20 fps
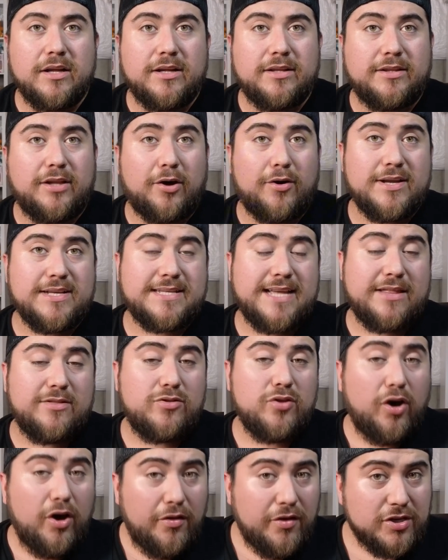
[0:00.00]
There is
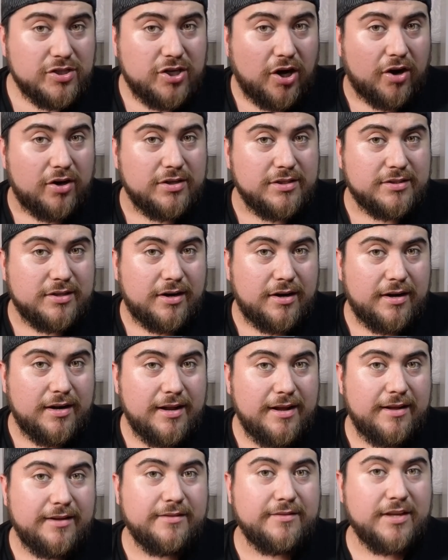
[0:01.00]
another Charizard,
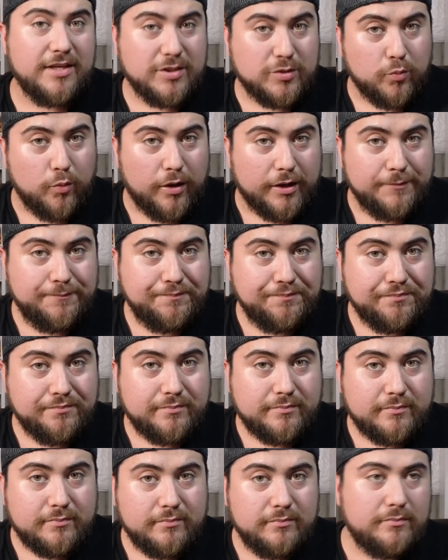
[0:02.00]
this one,
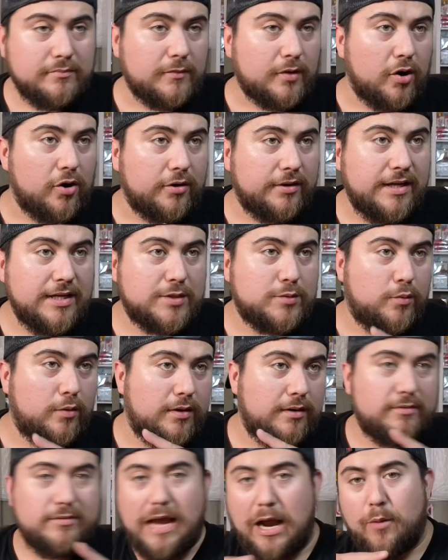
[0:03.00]

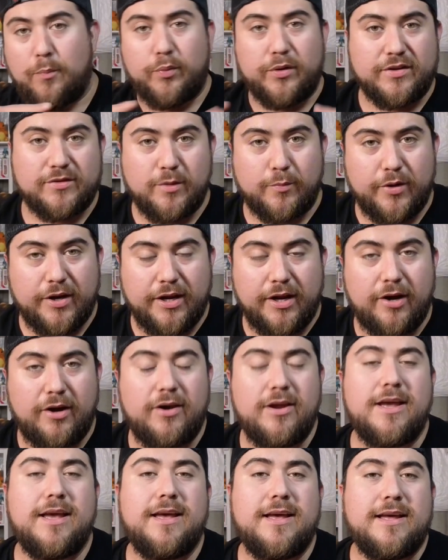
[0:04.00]
I'll put it somewhere in here,
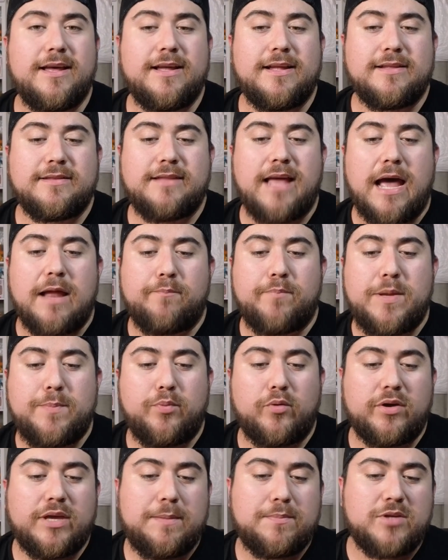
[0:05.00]
that people
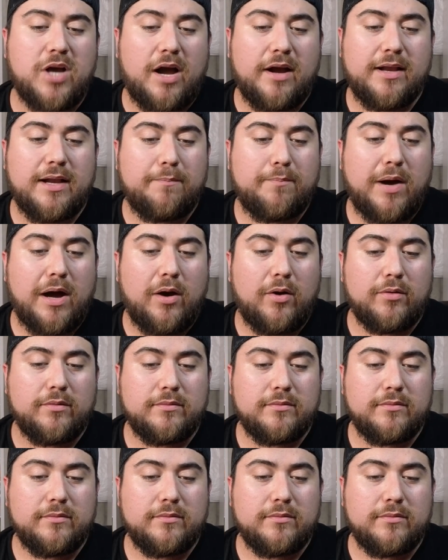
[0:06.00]
keep talking about.